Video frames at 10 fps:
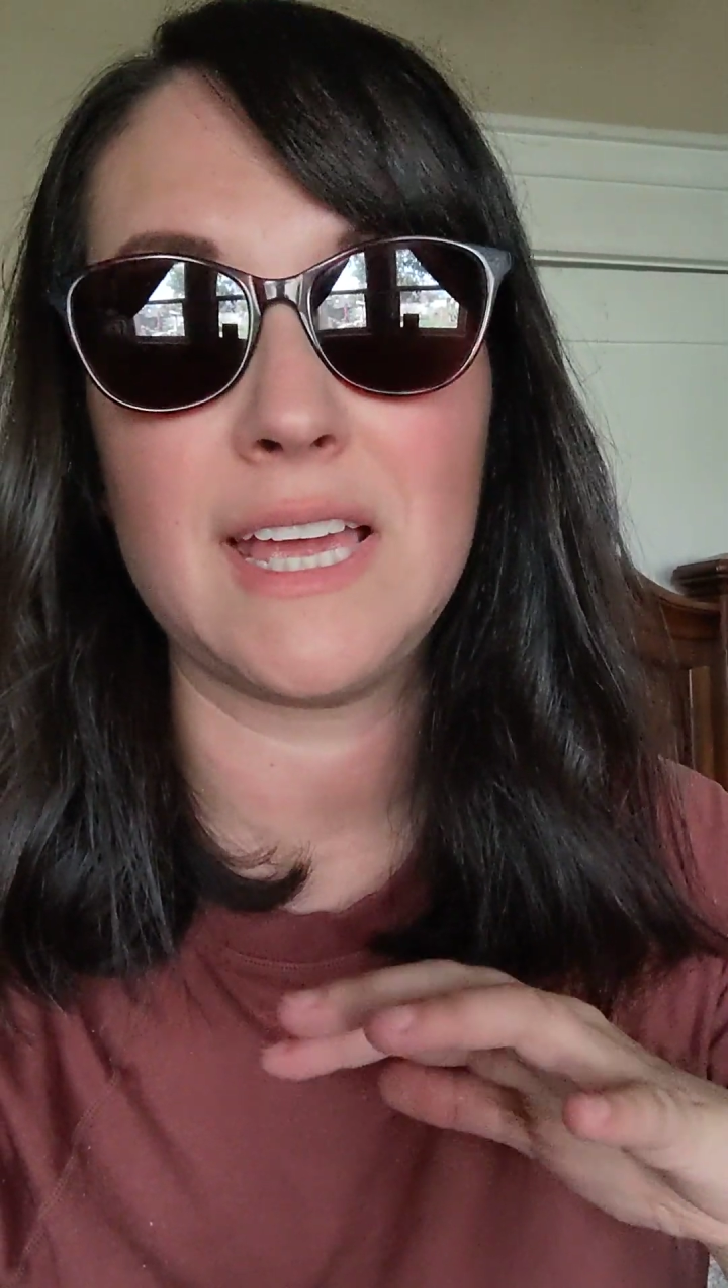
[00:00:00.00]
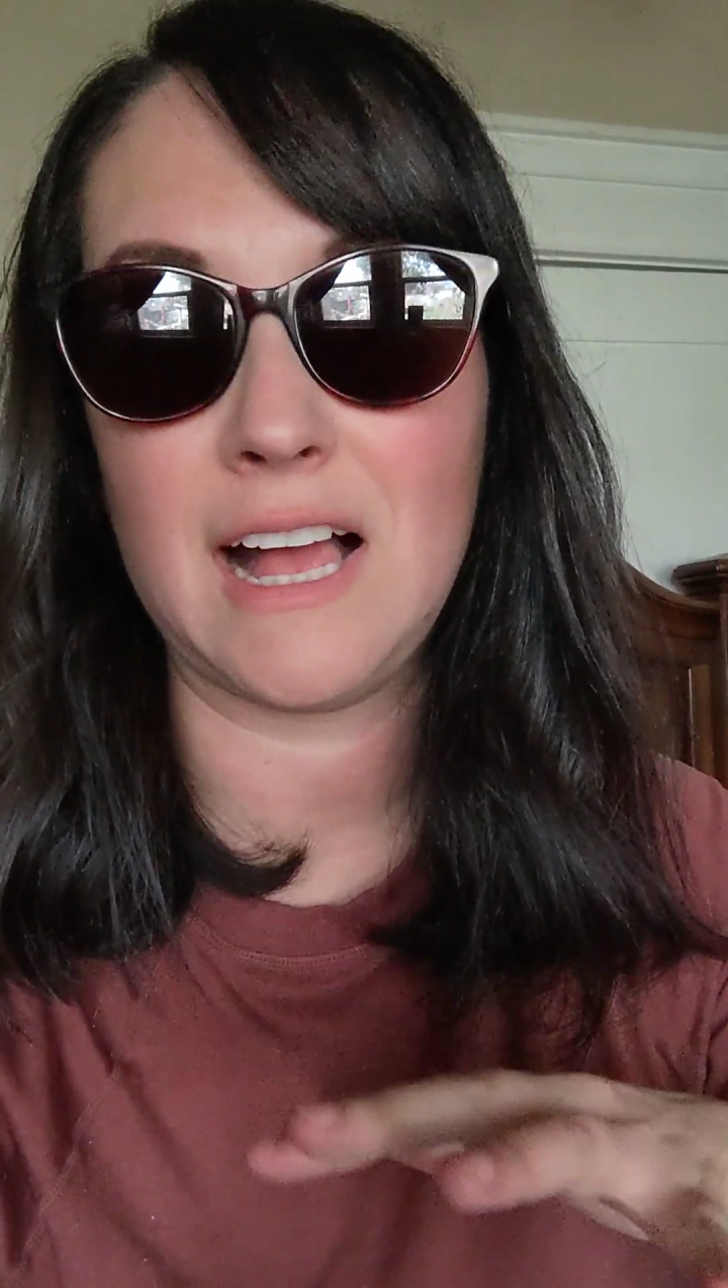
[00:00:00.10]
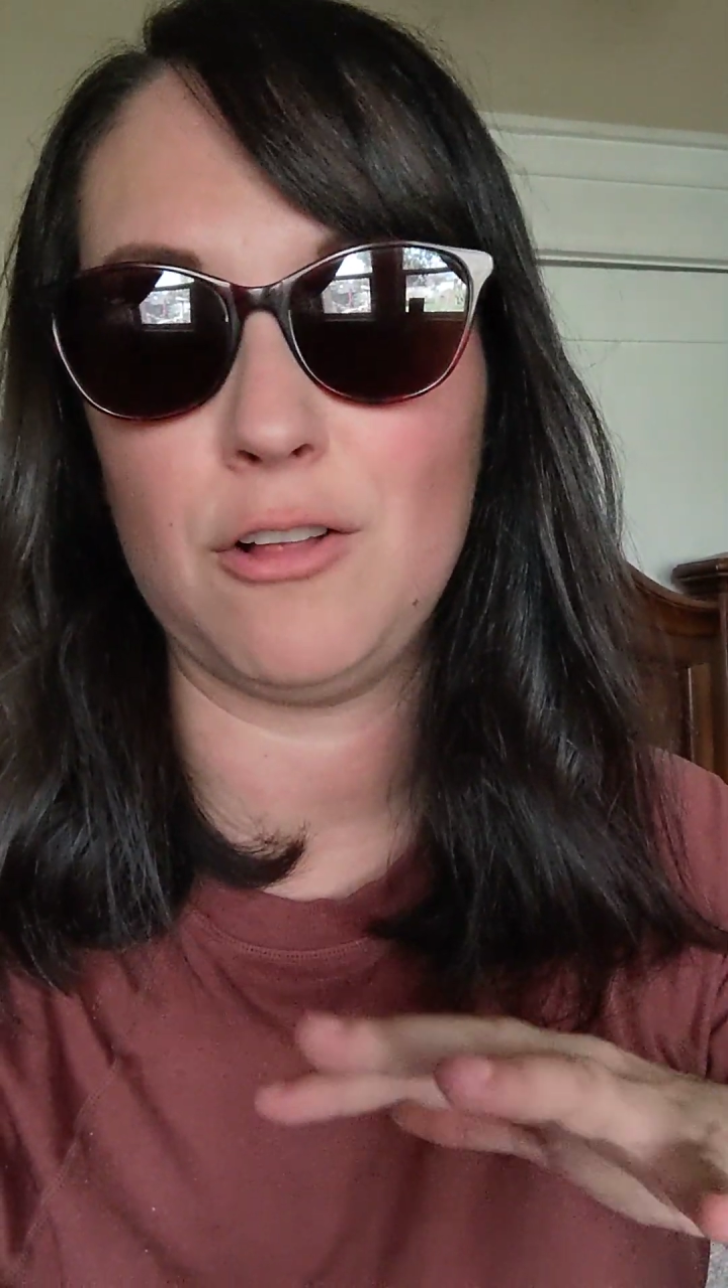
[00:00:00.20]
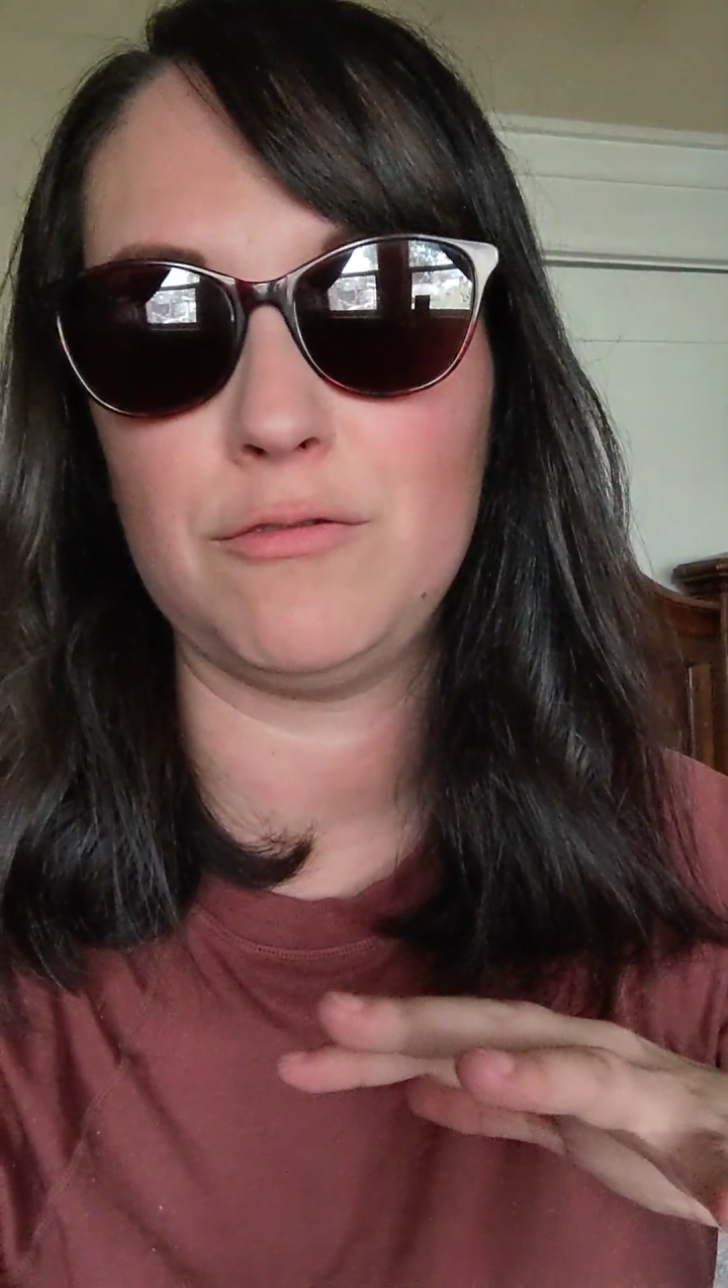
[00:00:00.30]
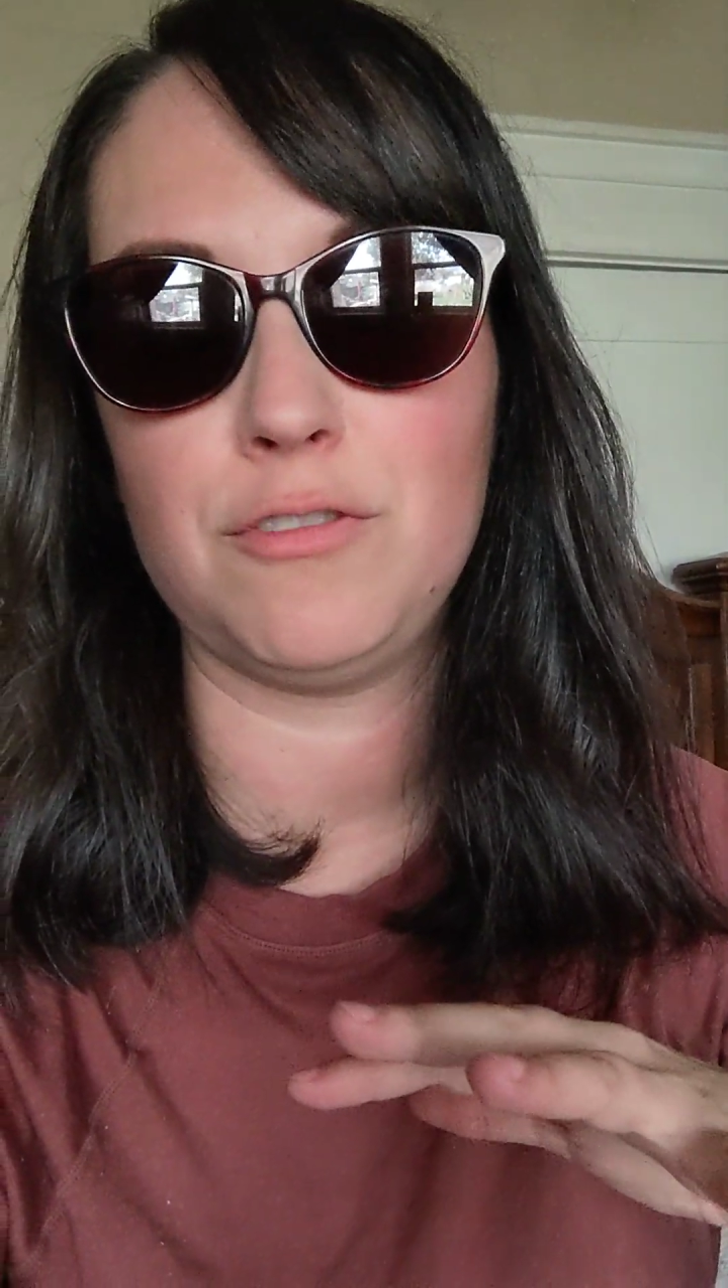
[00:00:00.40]

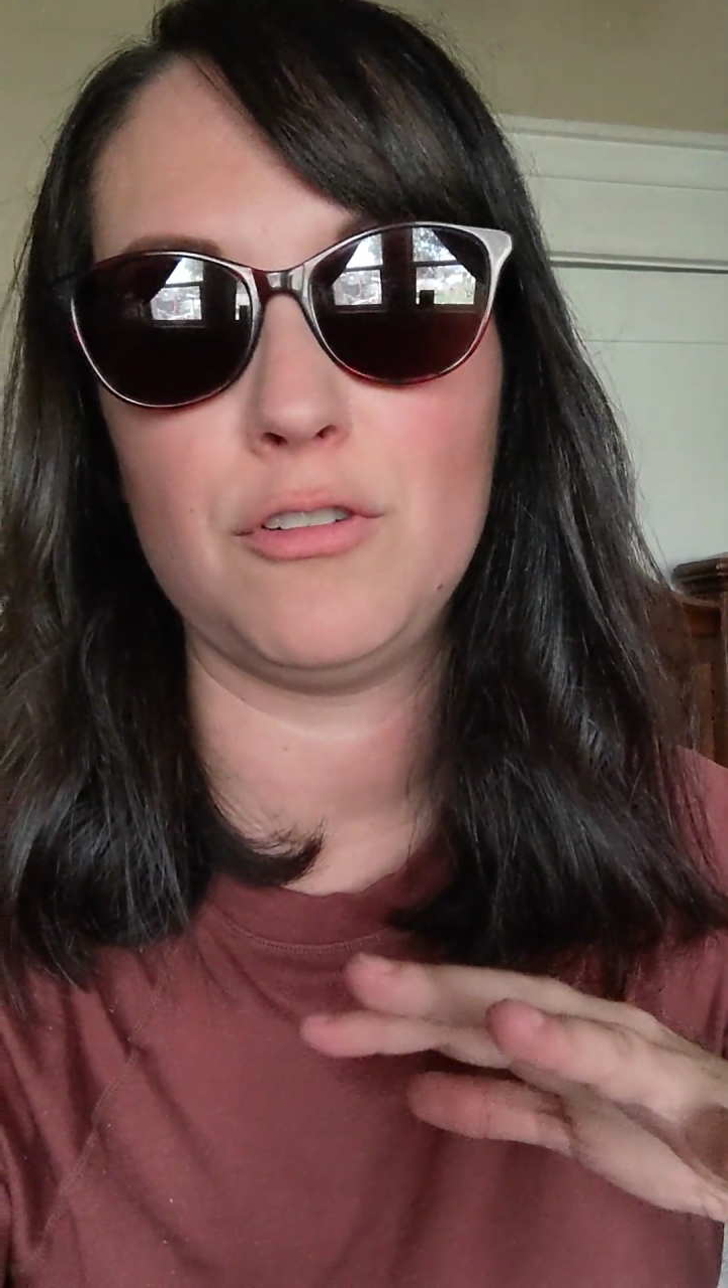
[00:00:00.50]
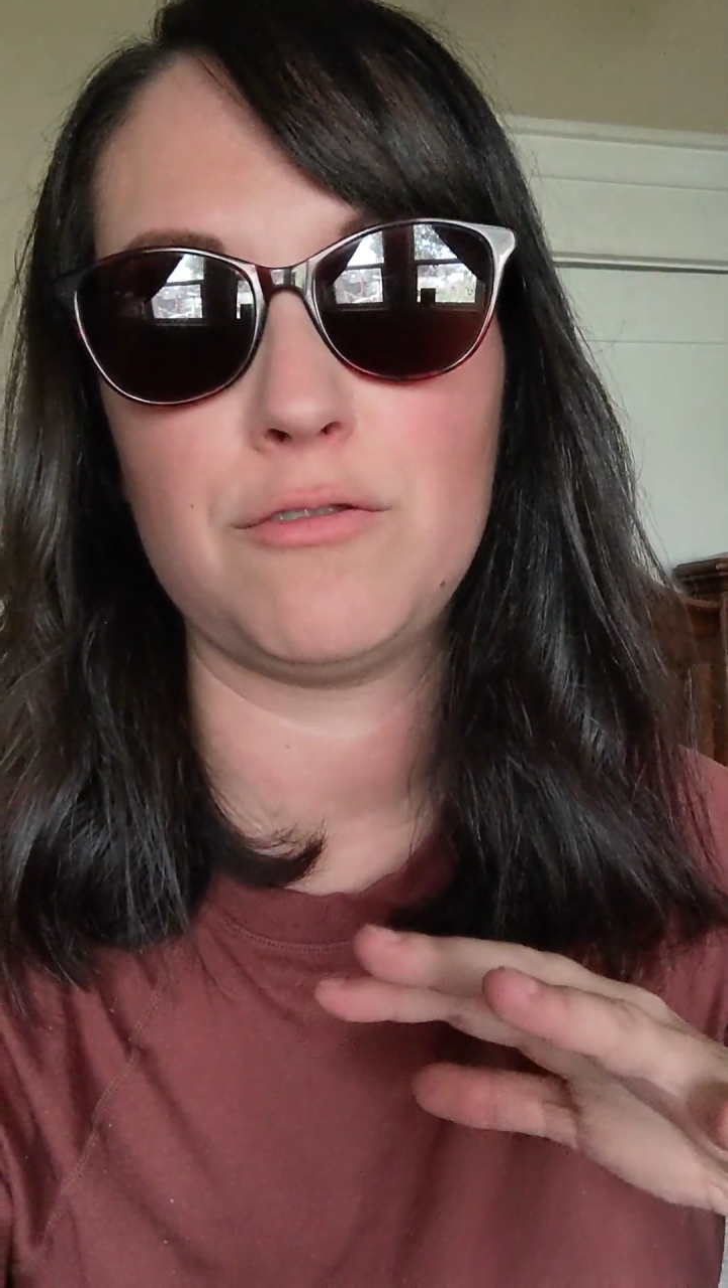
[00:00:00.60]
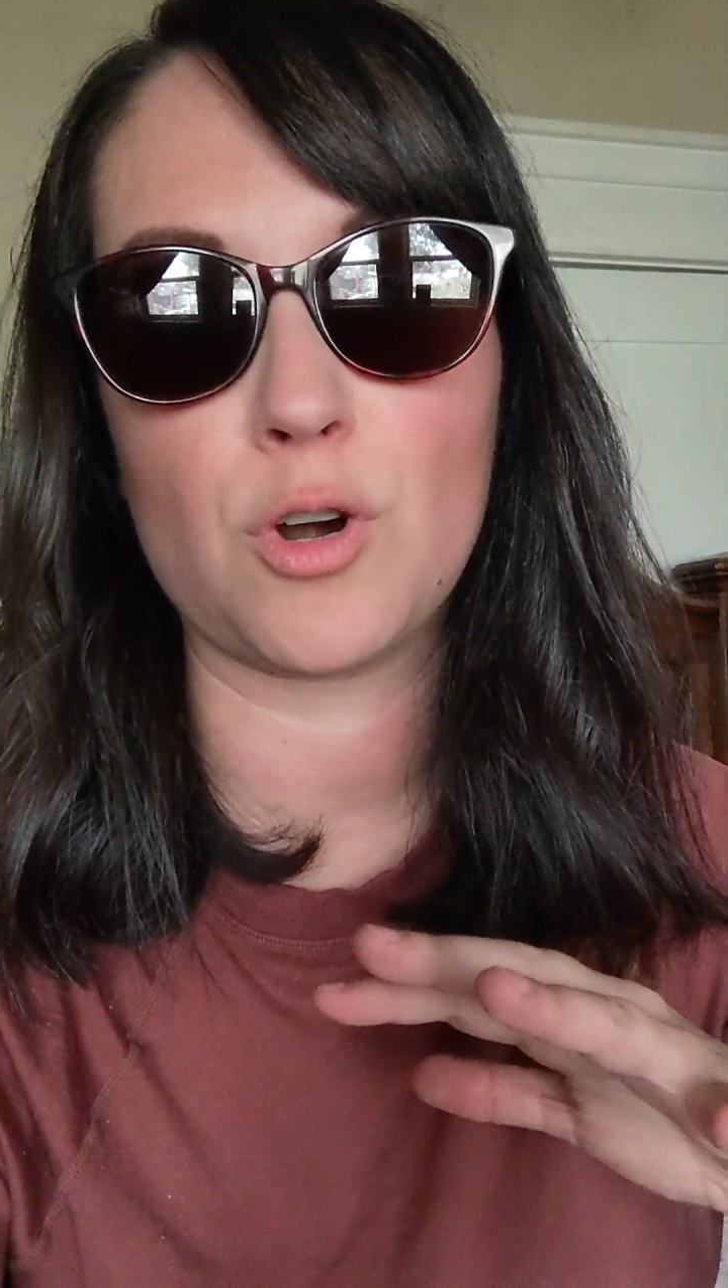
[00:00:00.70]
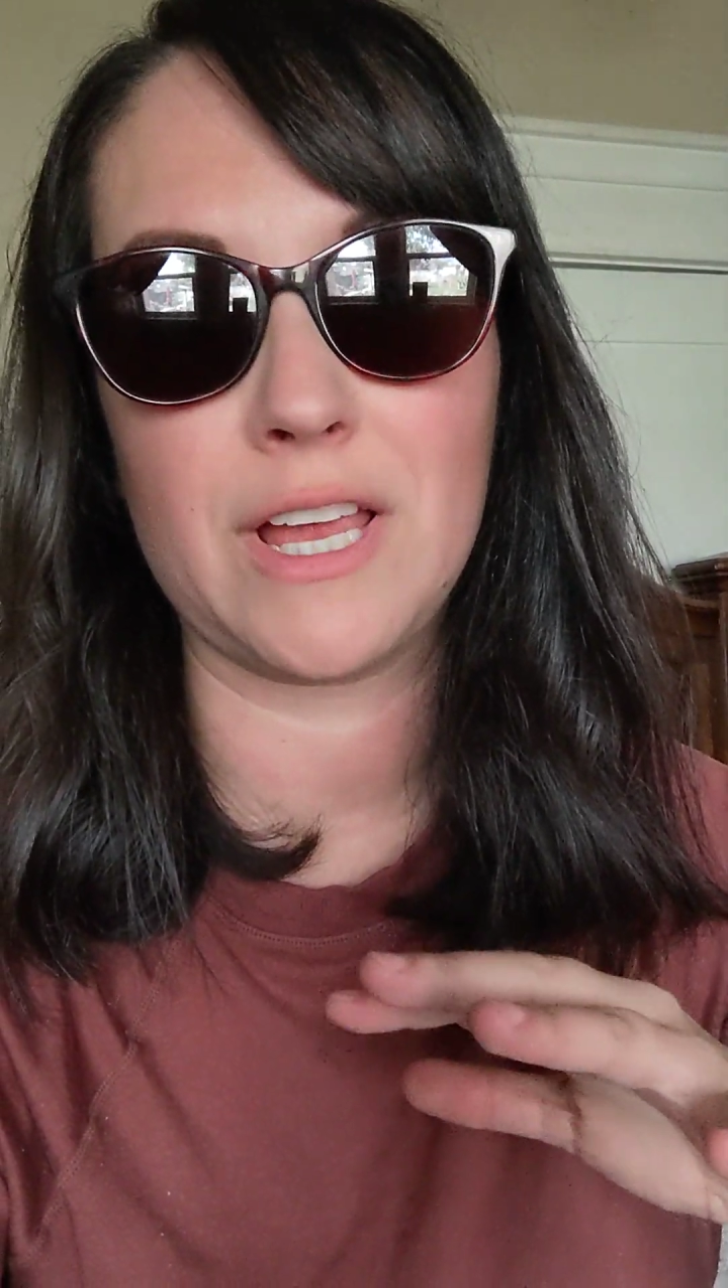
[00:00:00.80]
helpful for,